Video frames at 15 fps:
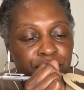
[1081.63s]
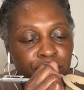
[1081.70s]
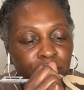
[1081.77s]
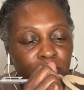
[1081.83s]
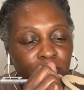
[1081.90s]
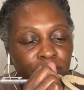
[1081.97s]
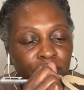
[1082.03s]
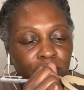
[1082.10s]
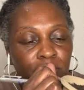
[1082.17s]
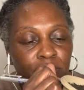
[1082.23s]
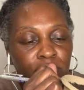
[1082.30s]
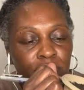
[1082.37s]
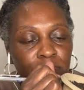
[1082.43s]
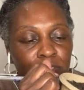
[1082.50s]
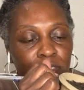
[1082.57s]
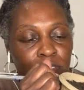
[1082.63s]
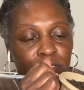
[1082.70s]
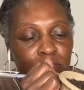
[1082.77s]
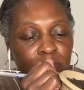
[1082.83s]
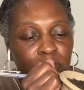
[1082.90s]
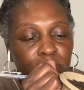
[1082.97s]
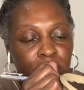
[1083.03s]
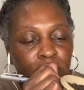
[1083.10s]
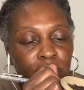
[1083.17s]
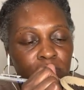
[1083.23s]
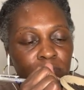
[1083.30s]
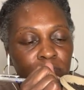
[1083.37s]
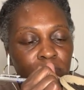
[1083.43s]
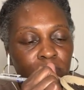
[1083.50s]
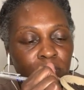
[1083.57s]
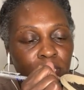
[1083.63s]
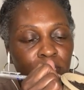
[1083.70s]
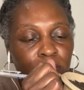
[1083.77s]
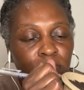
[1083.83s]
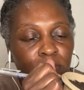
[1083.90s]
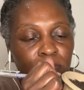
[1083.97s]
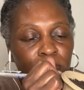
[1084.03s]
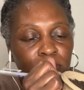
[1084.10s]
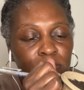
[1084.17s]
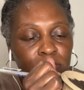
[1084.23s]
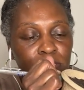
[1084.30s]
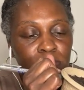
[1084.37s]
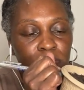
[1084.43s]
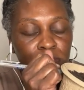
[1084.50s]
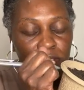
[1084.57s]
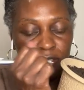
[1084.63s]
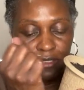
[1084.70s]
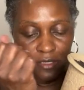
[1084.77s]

I feel like you should get adequate amount of seeds.